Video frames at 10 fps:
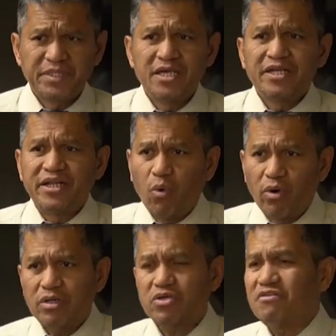the
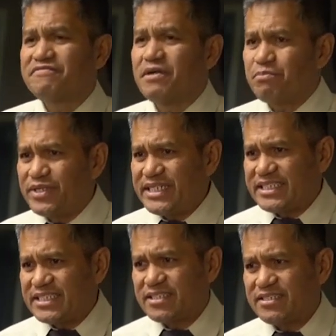work of the
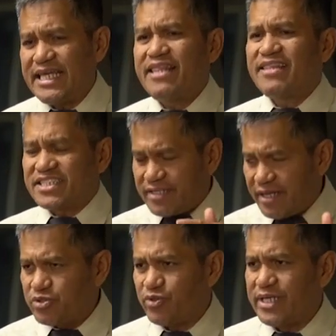priests in the
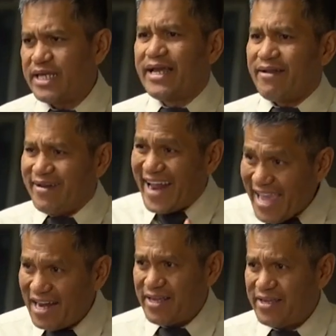sanctuary
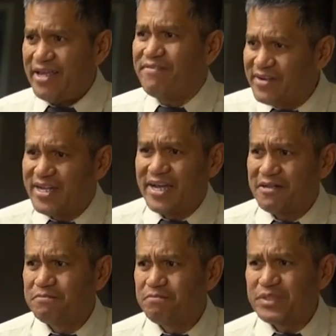daily, every day,
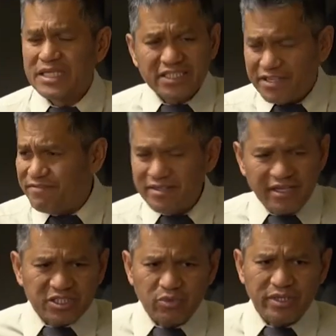7
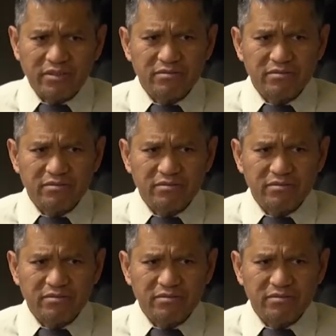days a week,